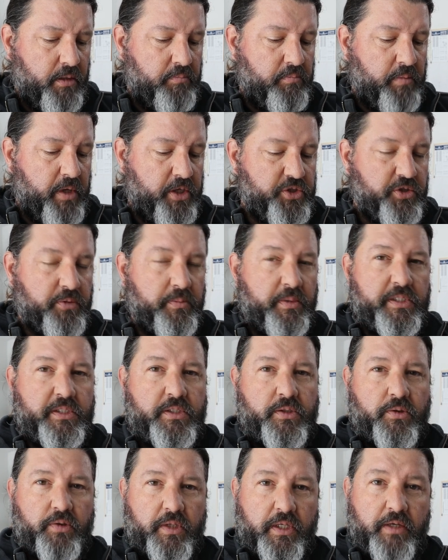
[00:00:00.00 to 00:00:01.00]

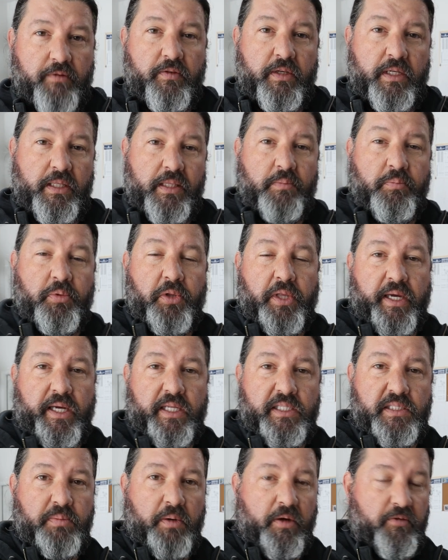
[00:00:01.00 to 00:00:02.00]
measurements that are given in the
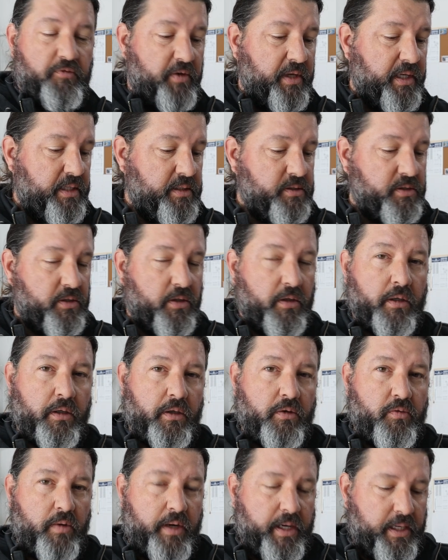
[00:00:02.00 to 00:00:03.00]
plans by Vans
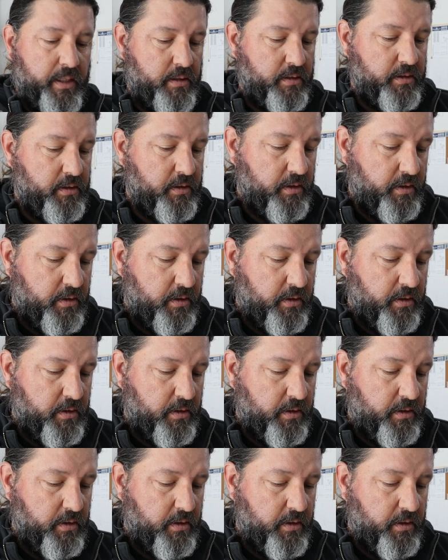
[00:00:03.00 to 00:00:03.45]
aren't quite